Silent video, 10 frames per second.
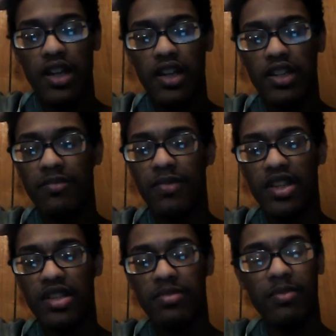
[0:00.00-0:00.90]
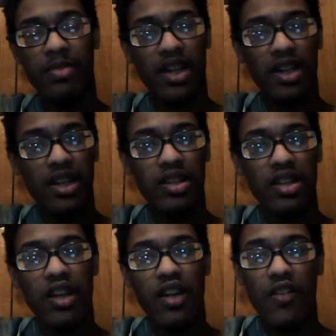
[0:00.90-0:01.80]
is meant to be paid
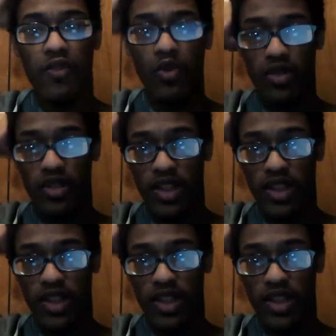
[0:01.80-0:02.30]
for